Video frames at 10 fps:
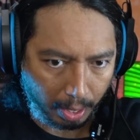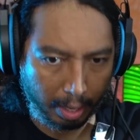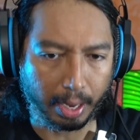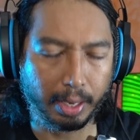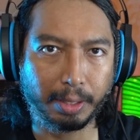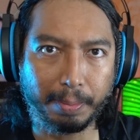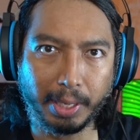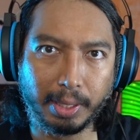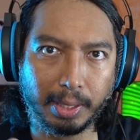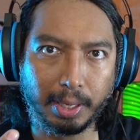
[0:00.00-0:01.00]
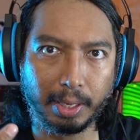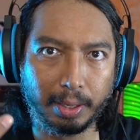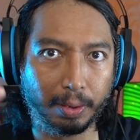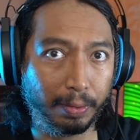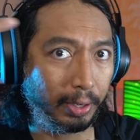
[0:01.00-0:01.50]
And it's meant to sit
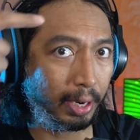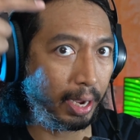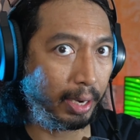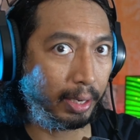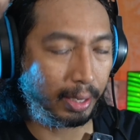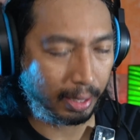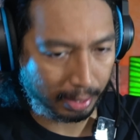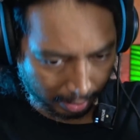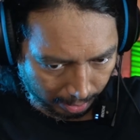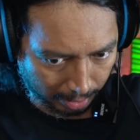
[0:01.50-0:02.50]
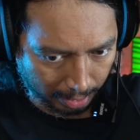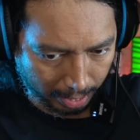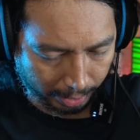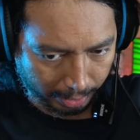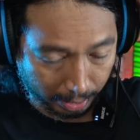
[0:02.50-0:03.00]
over your head
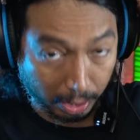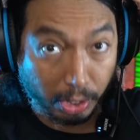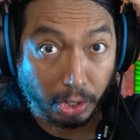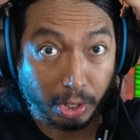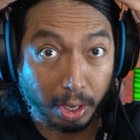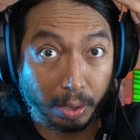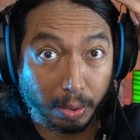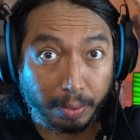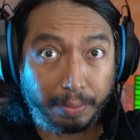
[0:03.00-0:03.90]
like so.